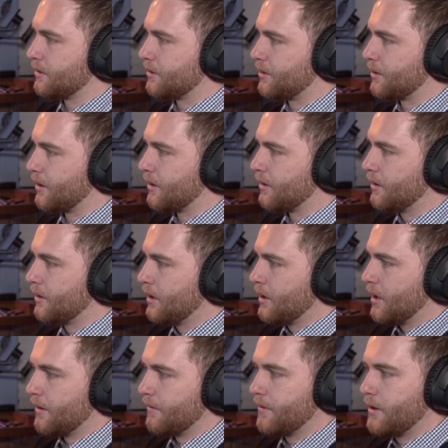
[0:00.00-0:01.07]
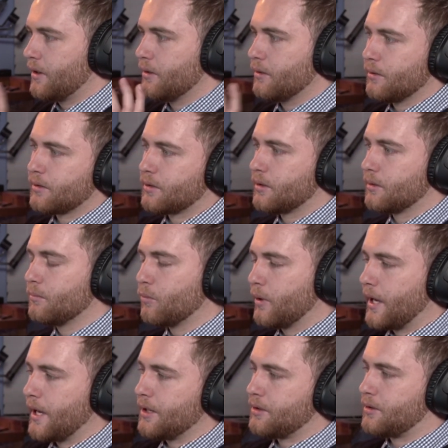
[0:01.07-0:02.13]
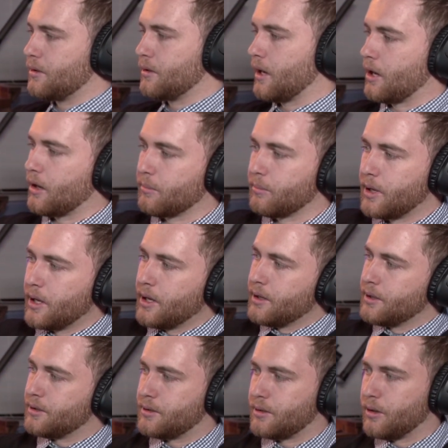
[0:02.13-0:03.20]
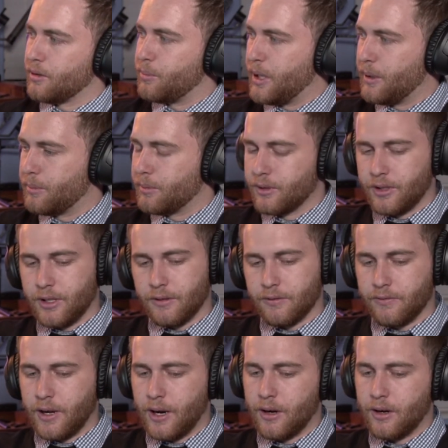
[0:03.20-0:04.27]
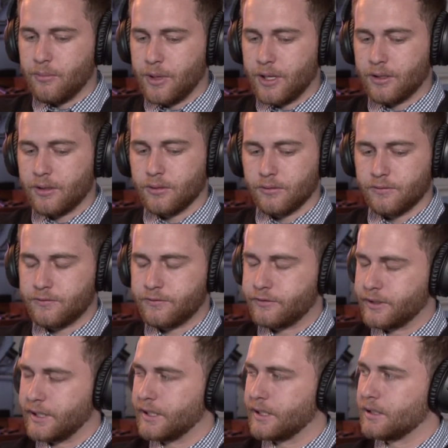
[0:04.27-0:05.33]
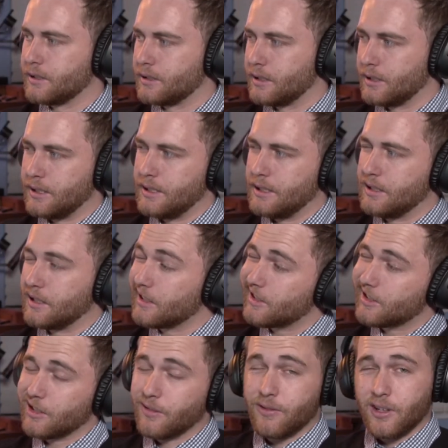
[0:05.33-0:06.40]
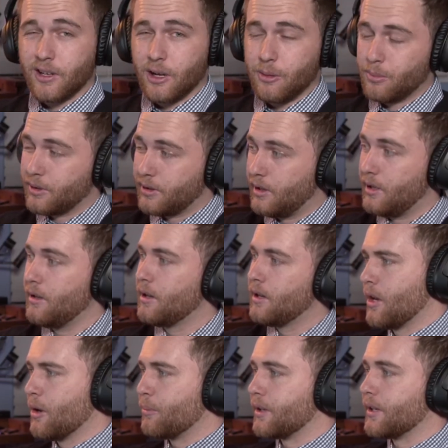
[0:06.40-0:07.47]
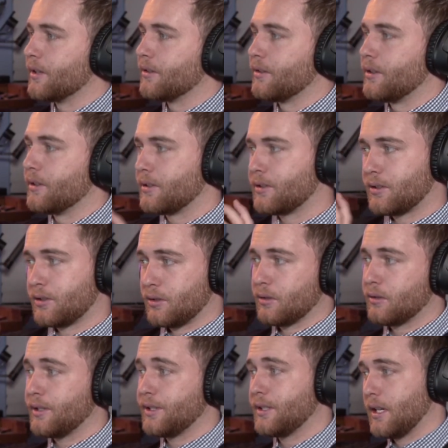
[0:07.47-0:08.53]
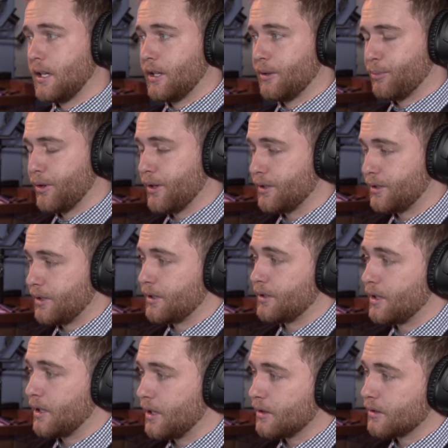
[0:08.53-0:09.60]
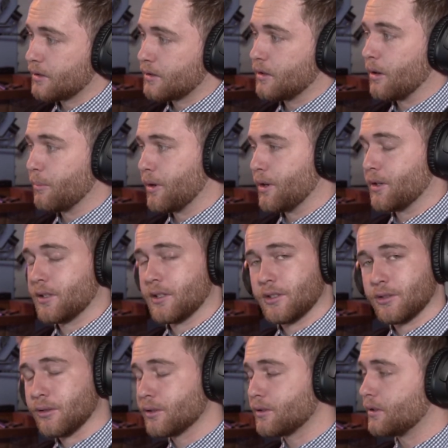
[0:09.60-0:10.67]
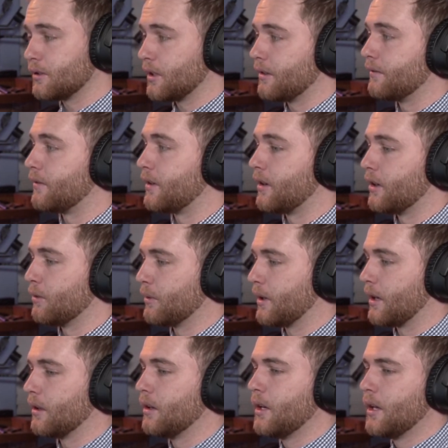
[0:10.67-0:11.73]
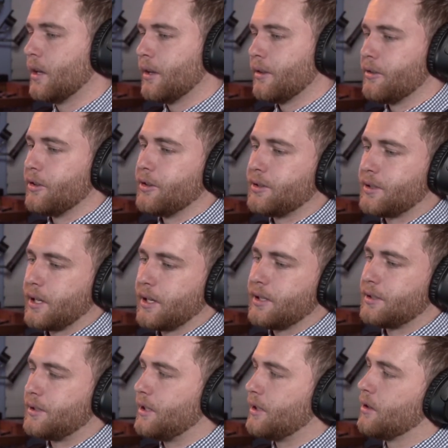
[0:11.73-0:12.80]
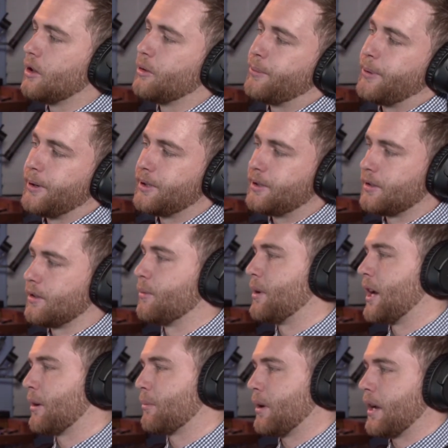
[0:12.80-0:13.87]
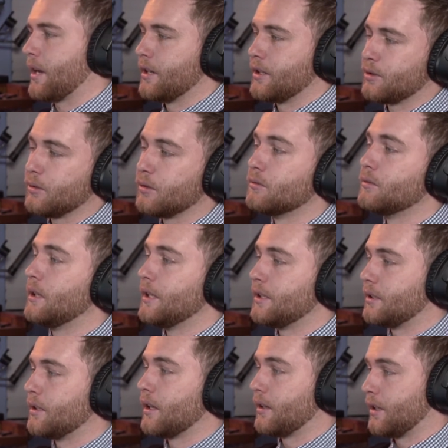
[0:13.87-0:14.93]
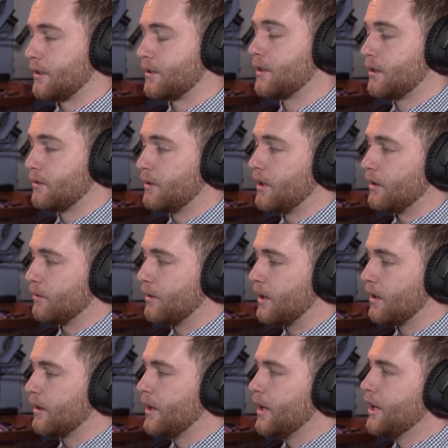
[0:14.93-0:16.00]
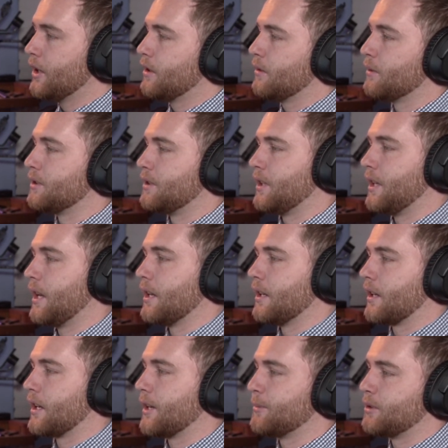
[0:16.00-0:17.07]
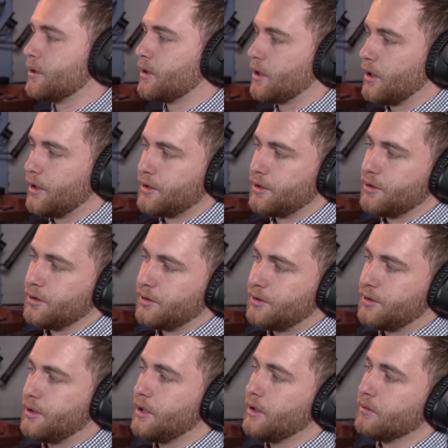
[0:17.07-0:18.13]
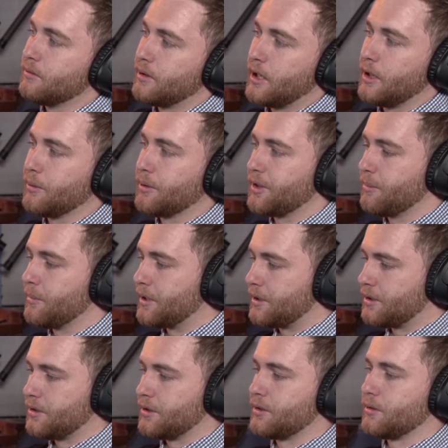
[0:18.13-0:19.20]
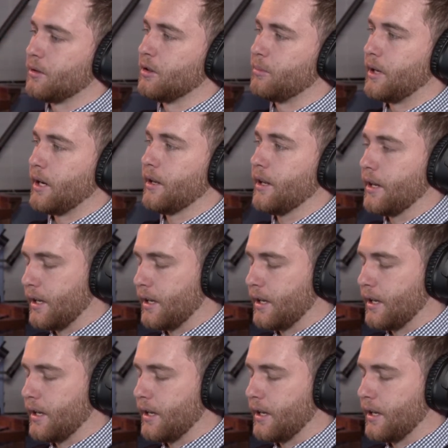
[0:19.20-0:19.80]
So a very awesome way to help show people the environmental friendliness of the company. But this storytelling process in the stop motion is also done very well. You kind of see the whole process of the backpack, and it's all really it's done really well. Towards the end, it comes to a close, and you see really what the message is all about.